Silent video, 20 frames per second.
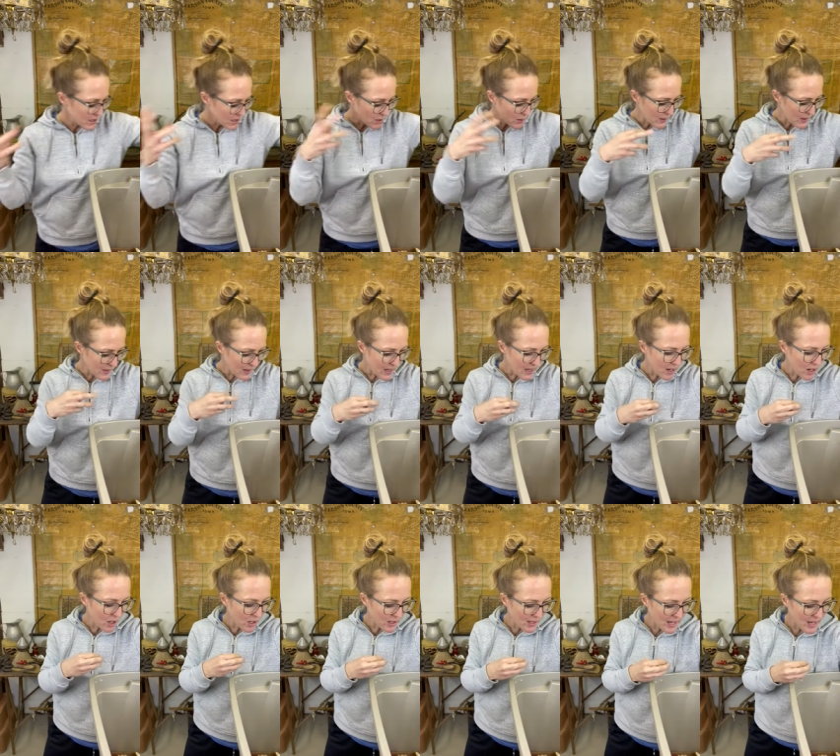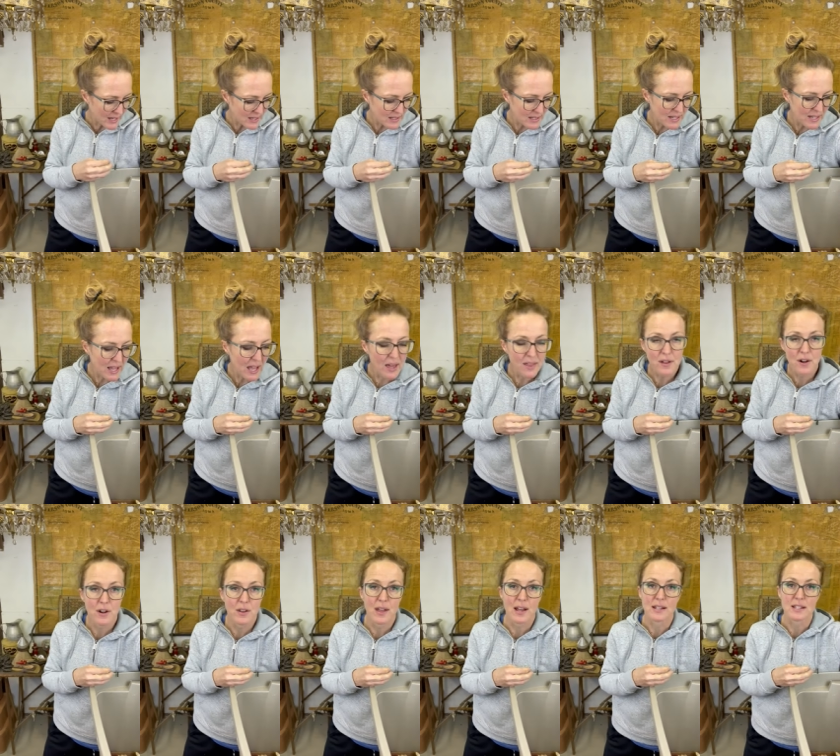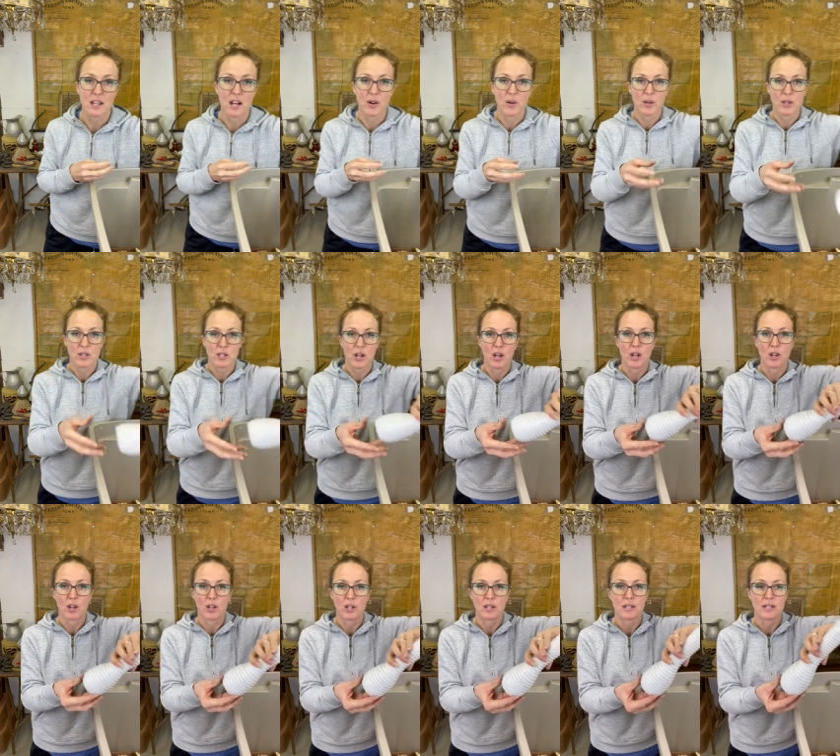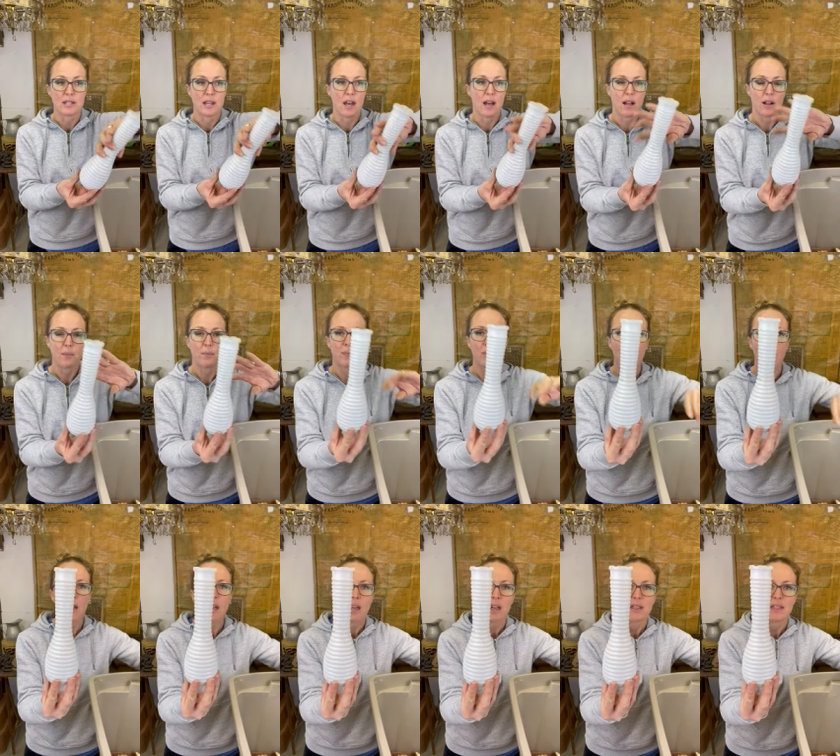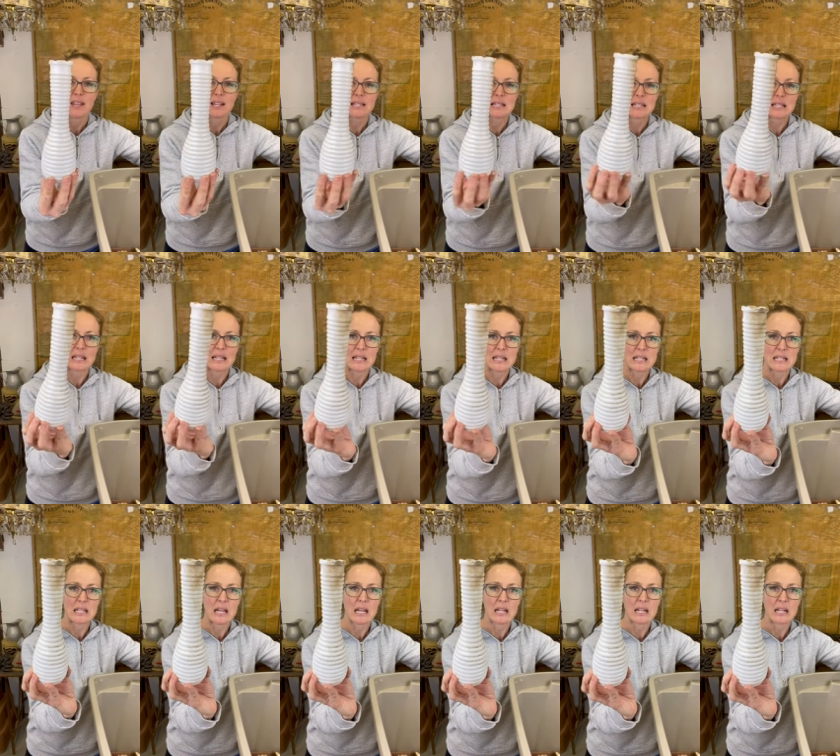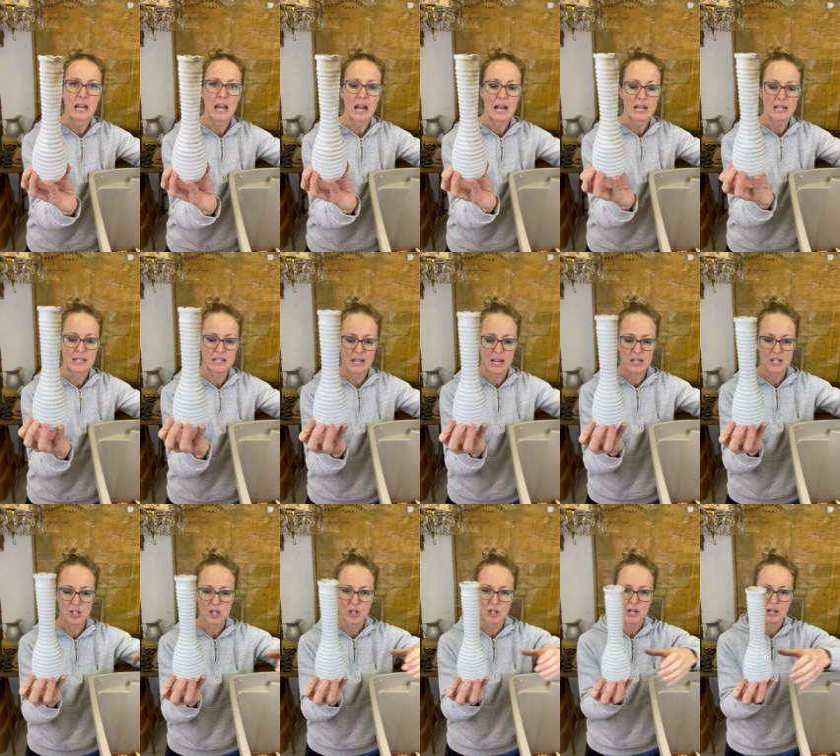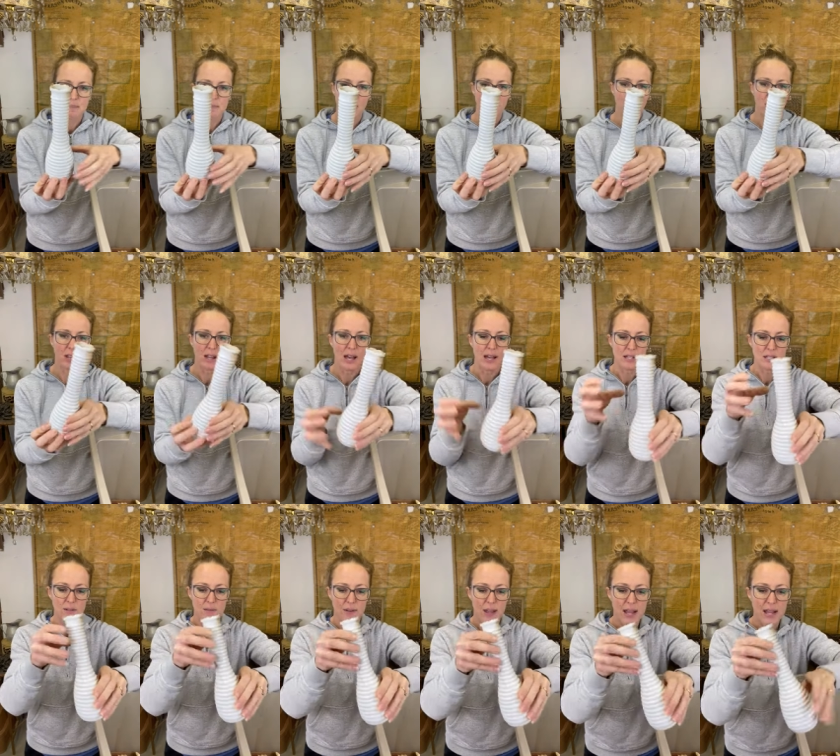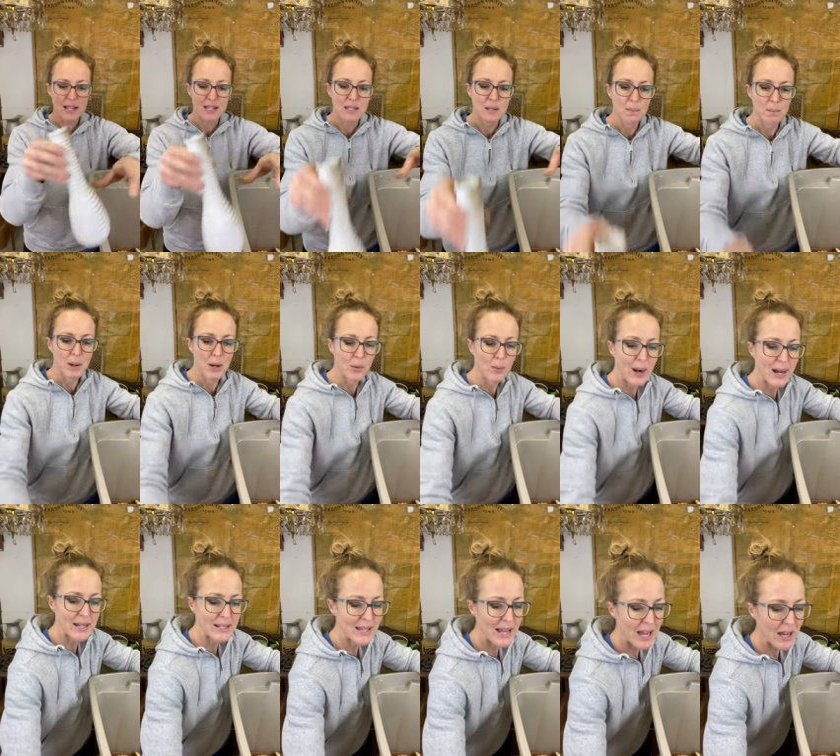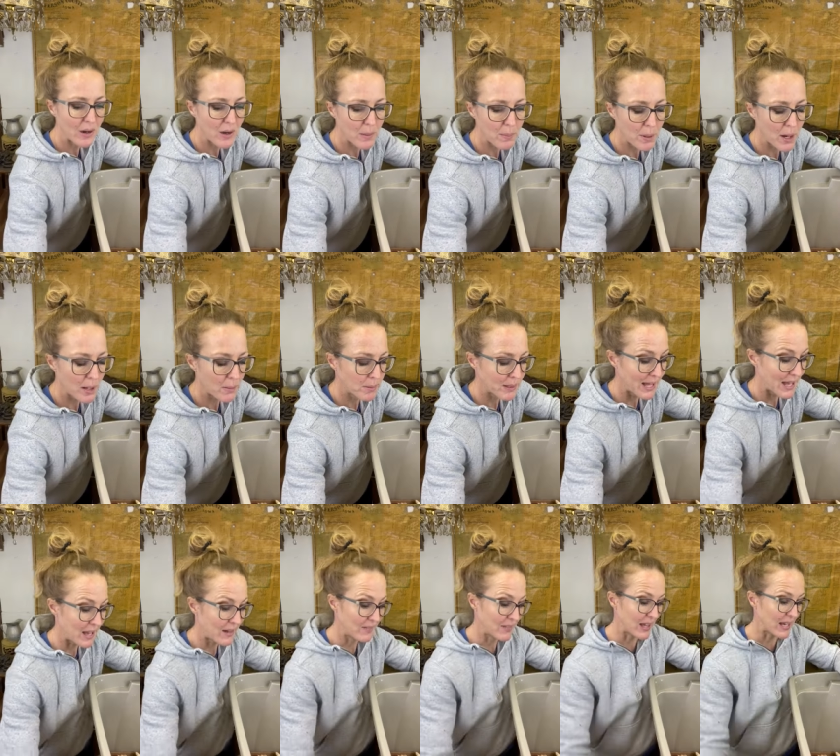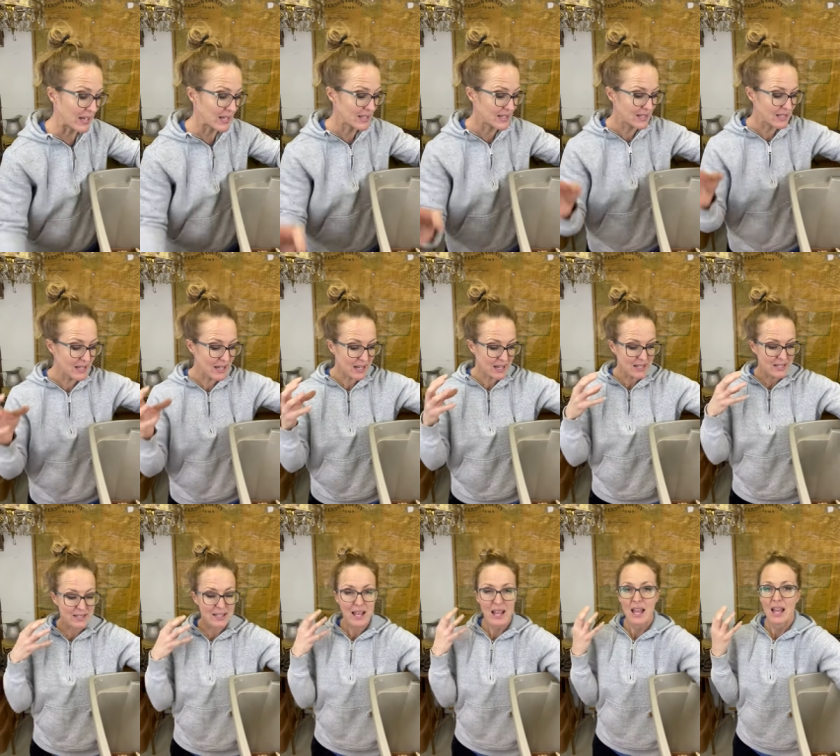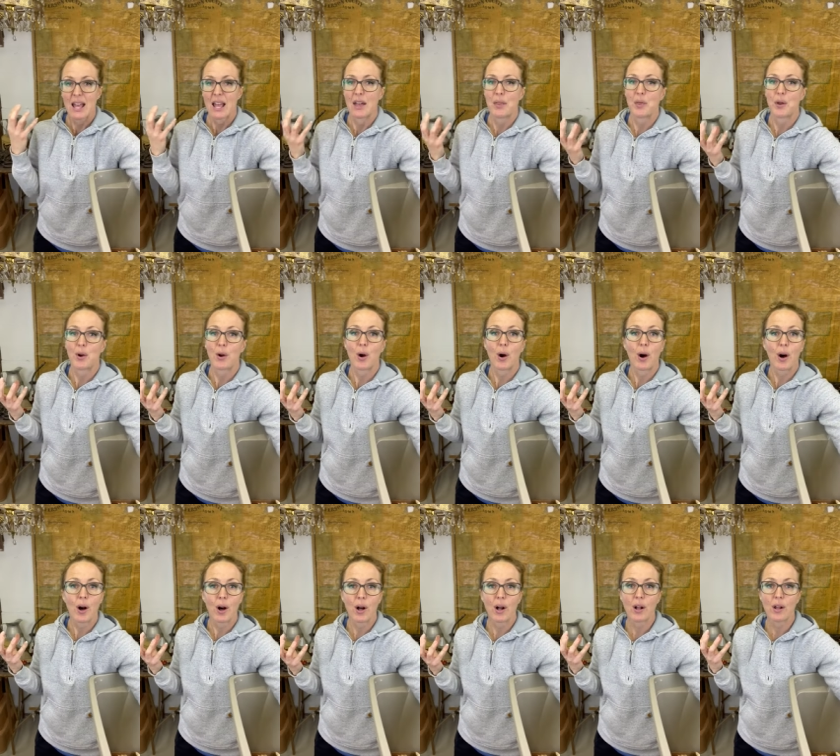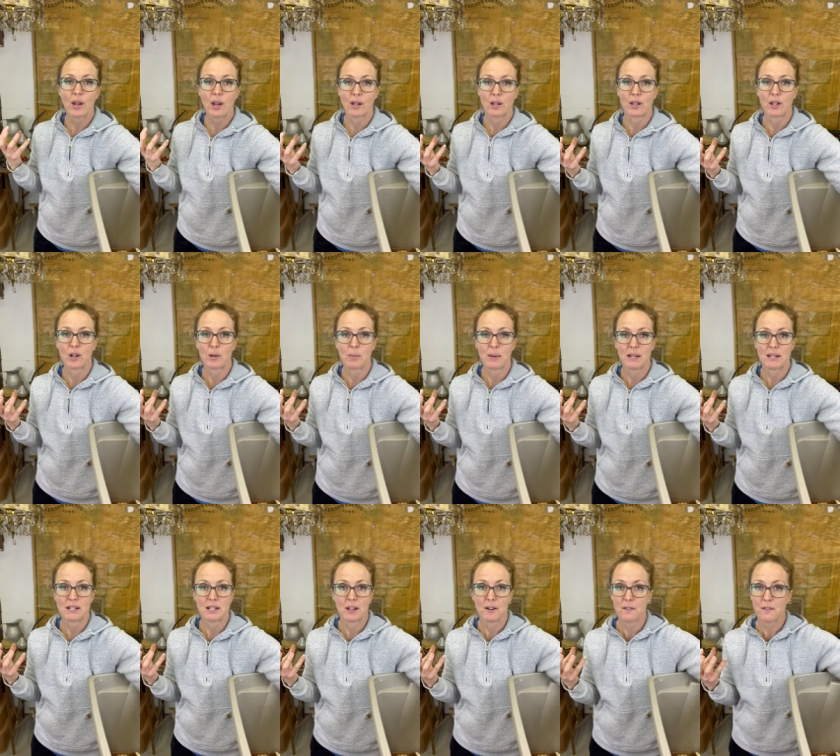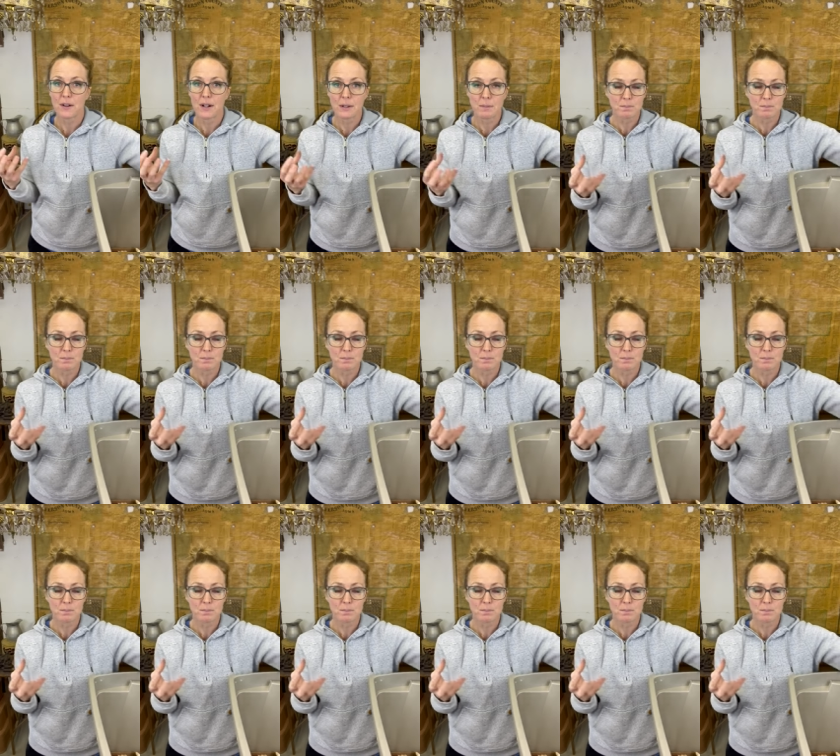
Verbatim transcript: that they can all nest together, that's always a good sell. This is a nice and dirty milk glass vase, but right now I probably have like six, and they're all a little bit different,